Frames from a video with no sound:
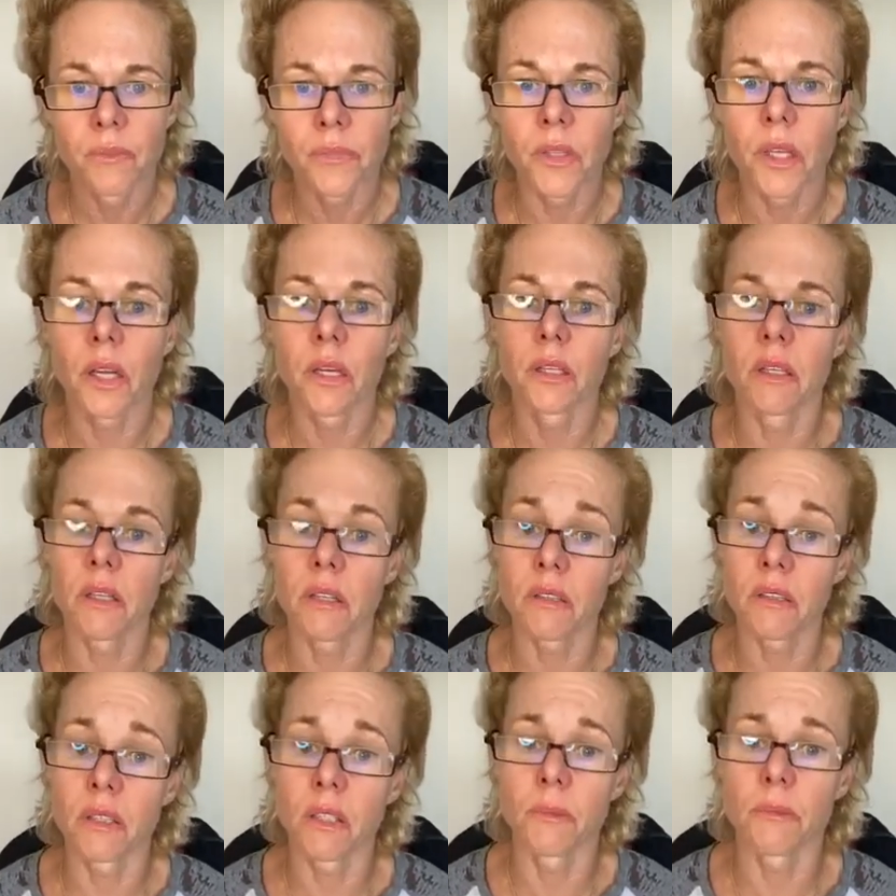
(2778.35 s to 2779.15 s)
Yeah, I
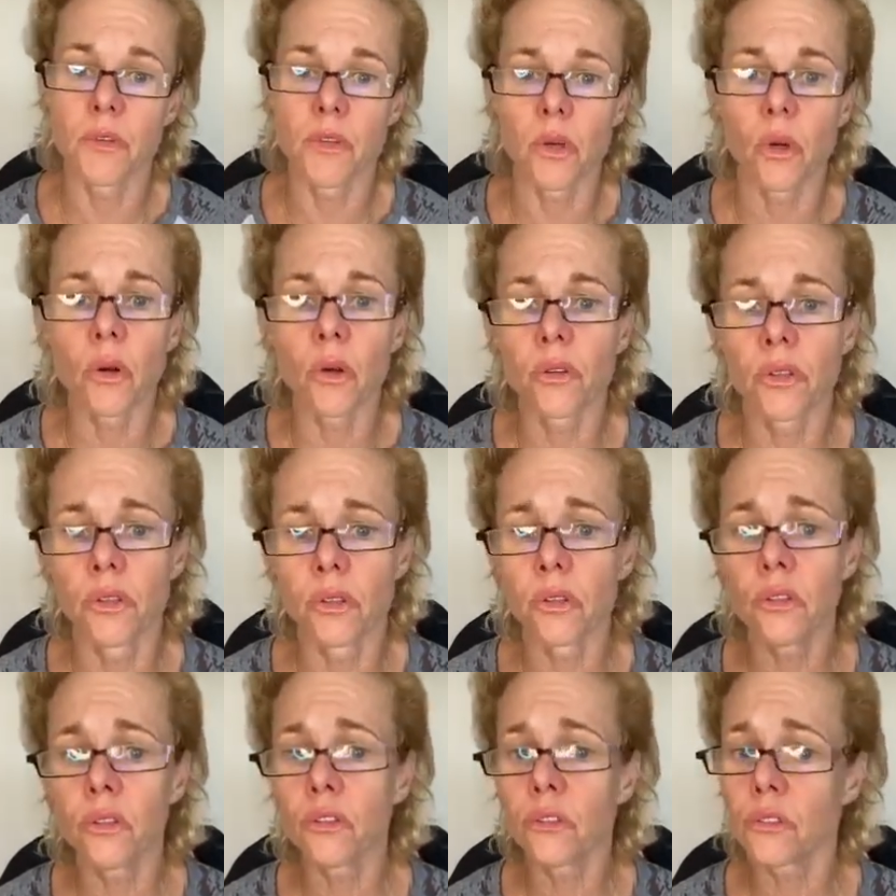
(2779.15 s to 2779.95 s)
need sleep. Joel,
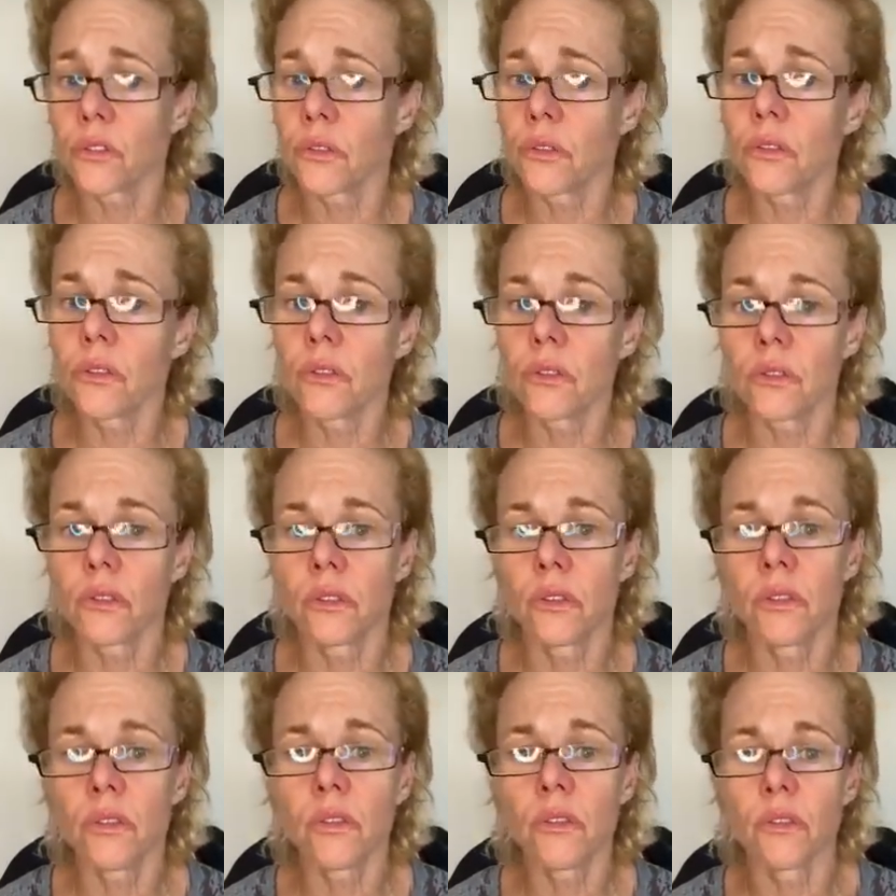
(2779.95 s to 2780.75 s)

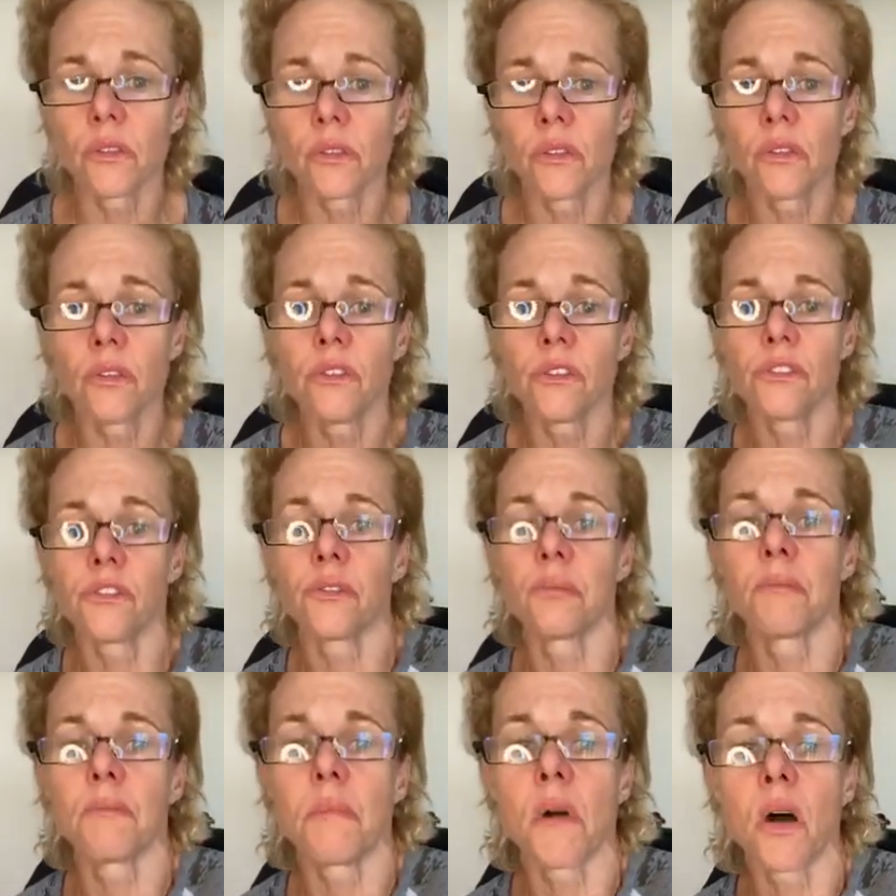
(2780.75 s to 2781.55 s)
you're a
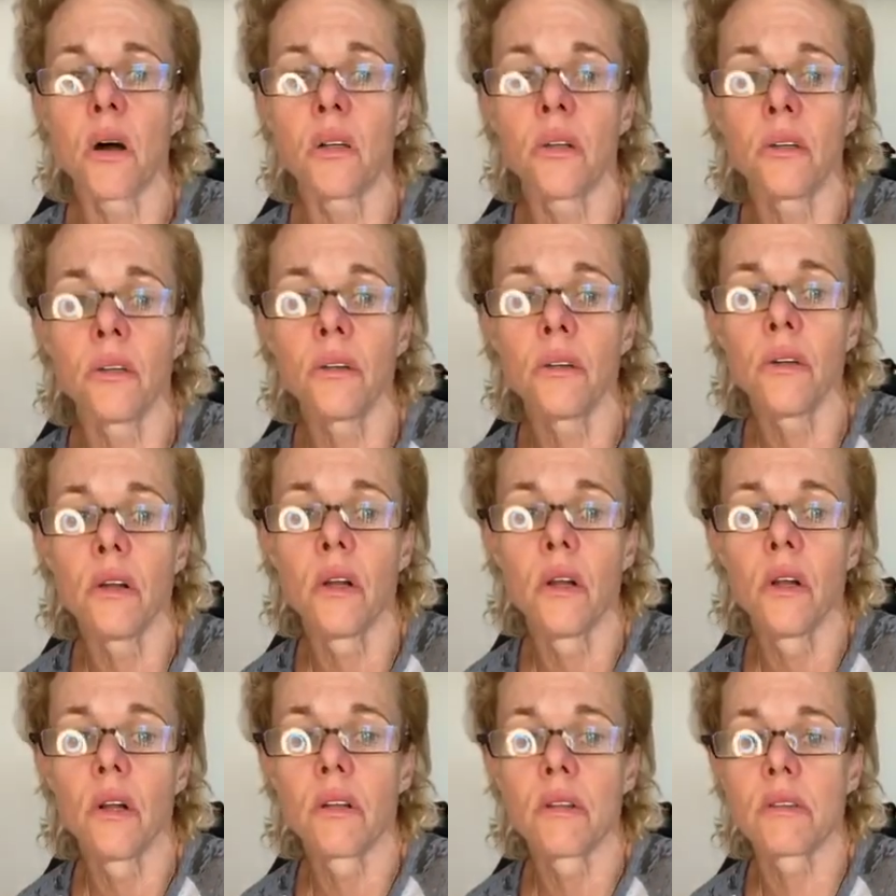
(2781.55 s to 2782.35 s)
smaller
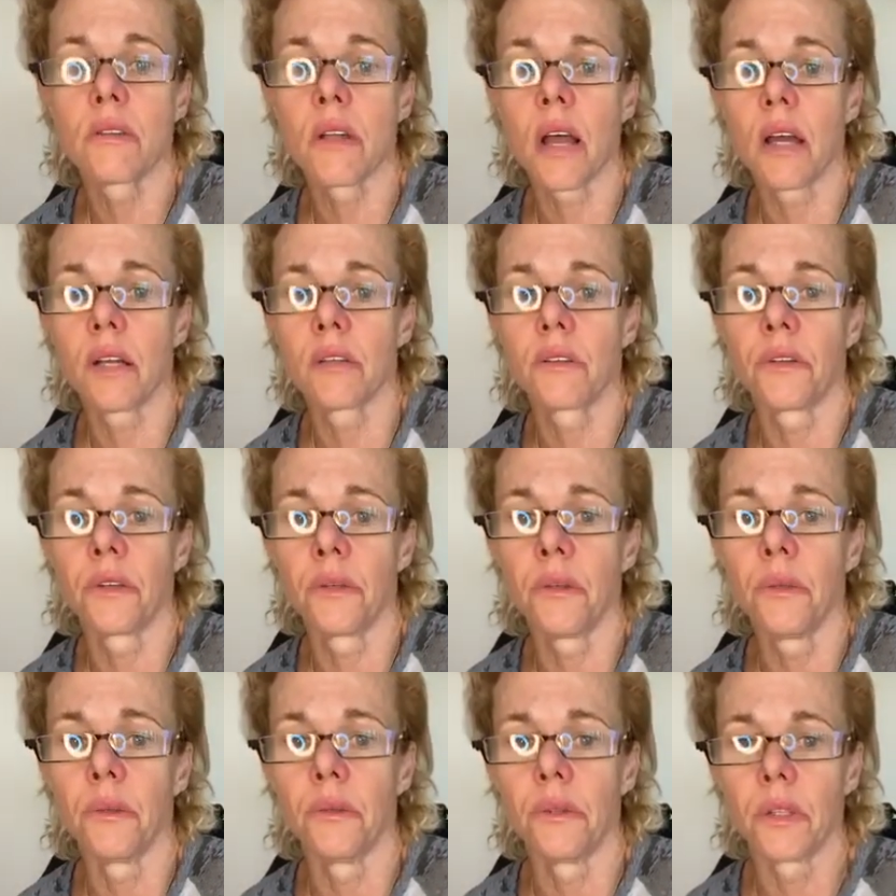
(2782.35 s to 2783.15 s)
set
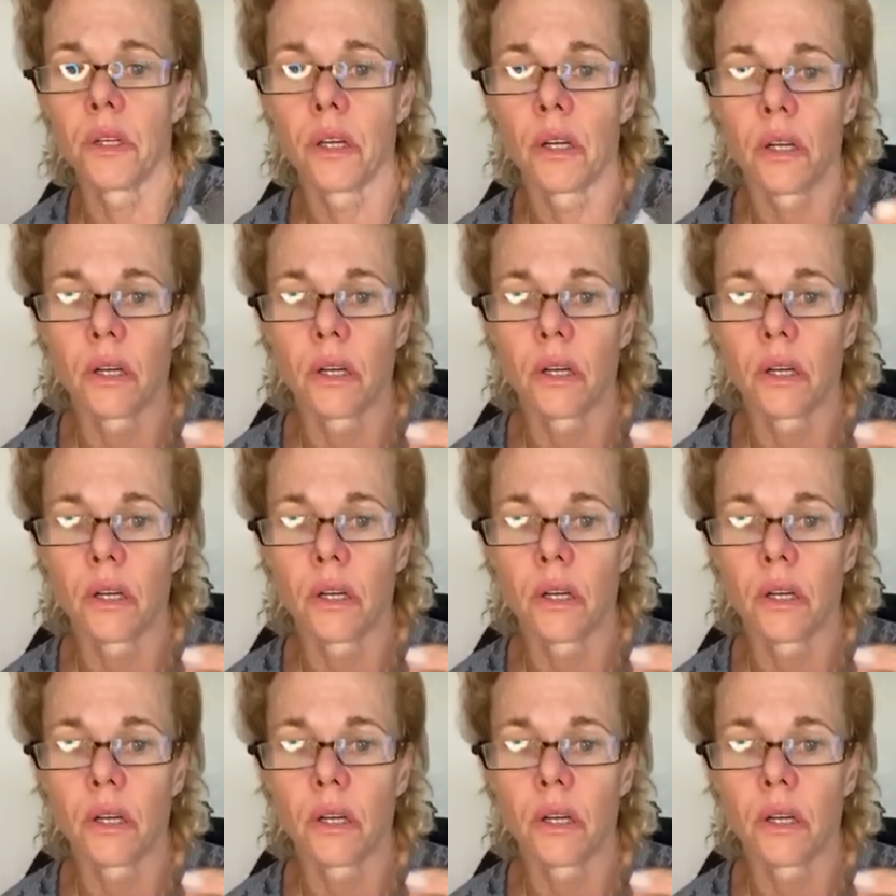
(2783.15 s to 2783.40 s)
dude.